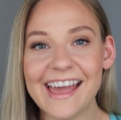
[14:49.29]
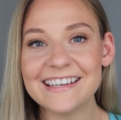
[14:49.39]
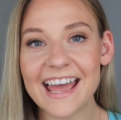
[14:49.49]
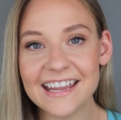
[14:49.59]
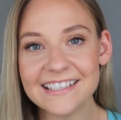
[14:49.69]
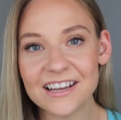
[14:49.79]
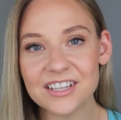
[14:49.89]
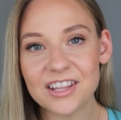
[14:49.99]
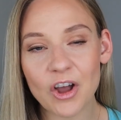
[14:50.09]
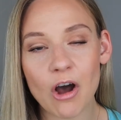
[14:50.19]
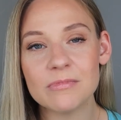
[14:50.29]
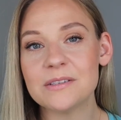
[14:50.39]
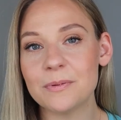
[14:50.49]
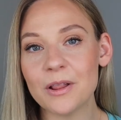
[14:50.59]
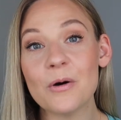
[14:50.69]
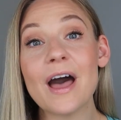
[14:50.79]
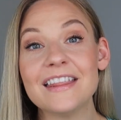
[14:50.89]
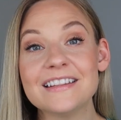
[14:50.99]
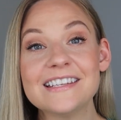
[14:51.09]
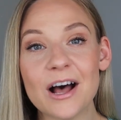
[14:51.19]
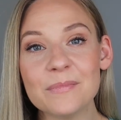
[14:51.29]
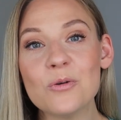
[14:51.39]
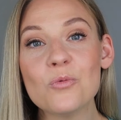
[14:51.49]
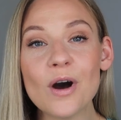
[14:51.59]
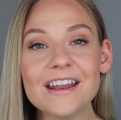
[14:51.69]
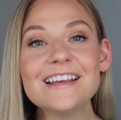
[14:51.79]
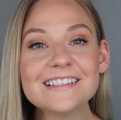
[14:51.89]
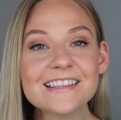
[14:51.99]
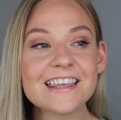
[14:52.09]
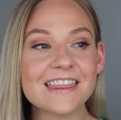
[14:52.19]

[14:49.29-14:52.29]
and head down to the comments below and tell me what is the